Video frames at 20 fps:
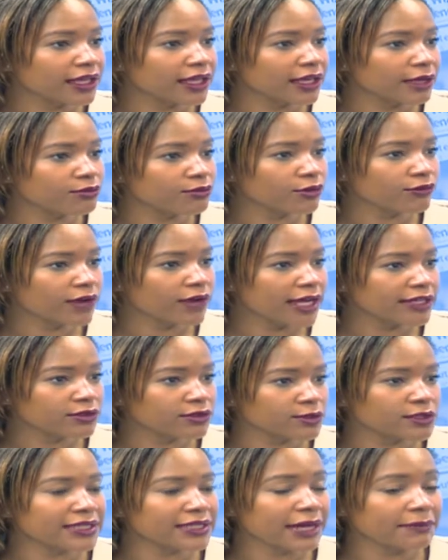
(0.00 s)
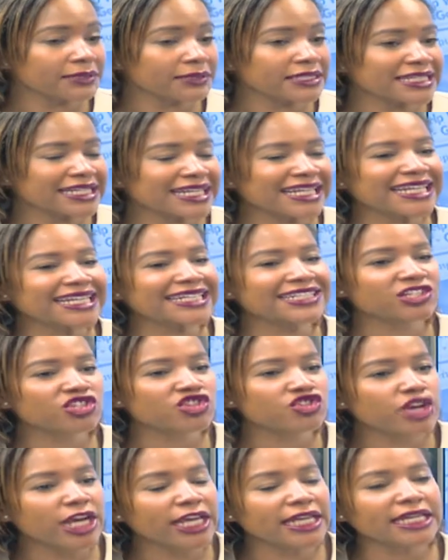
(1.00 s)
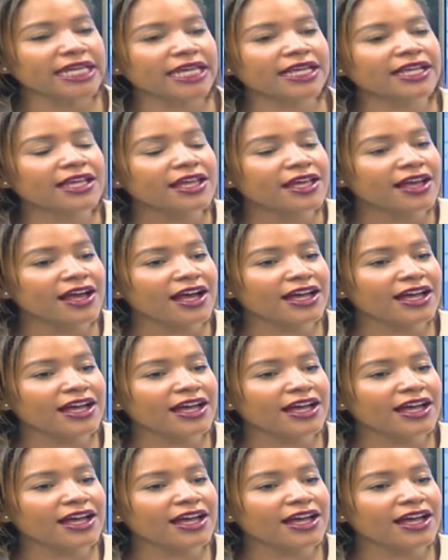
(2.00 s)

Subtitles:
they can provide those that particular training.